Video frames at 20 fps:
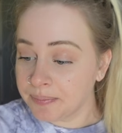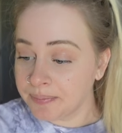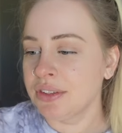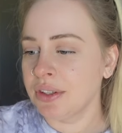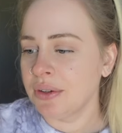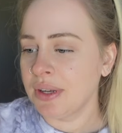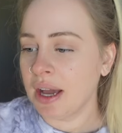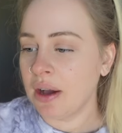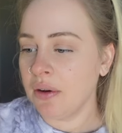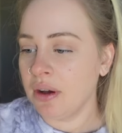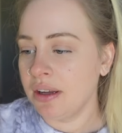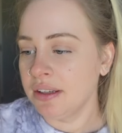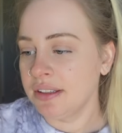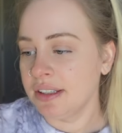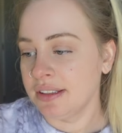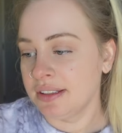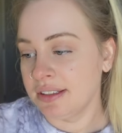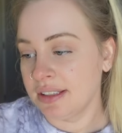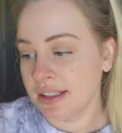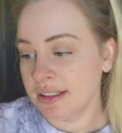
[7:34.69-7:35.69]
So now on
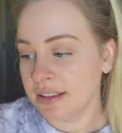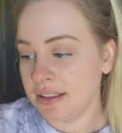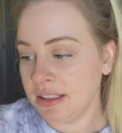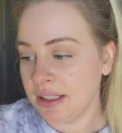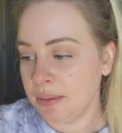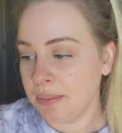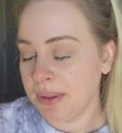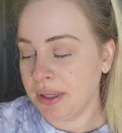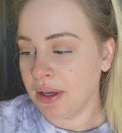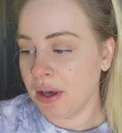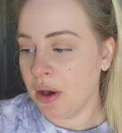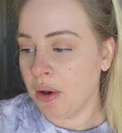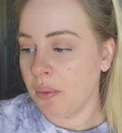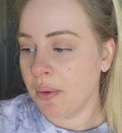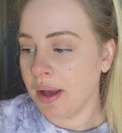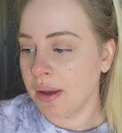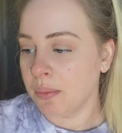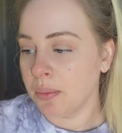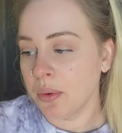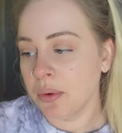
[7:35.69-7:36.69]
to 6DPO.
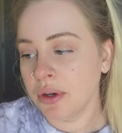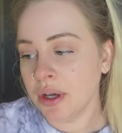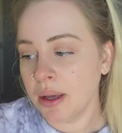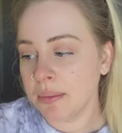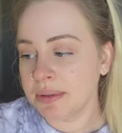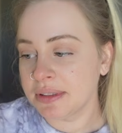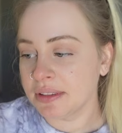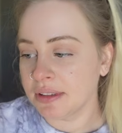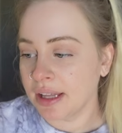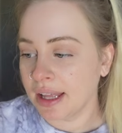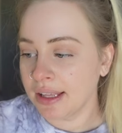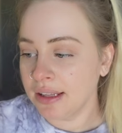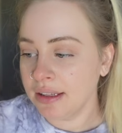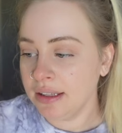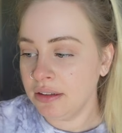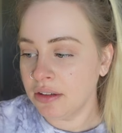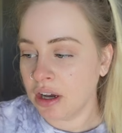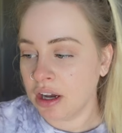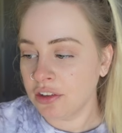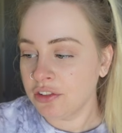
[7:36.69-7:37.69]
I woke up
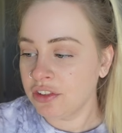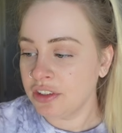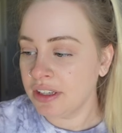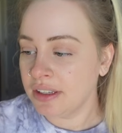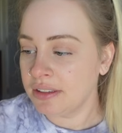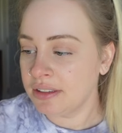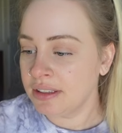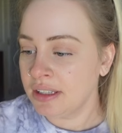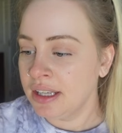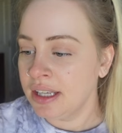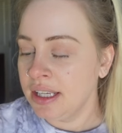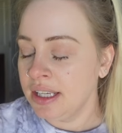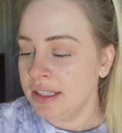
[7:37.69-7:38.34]
slightly nauseous.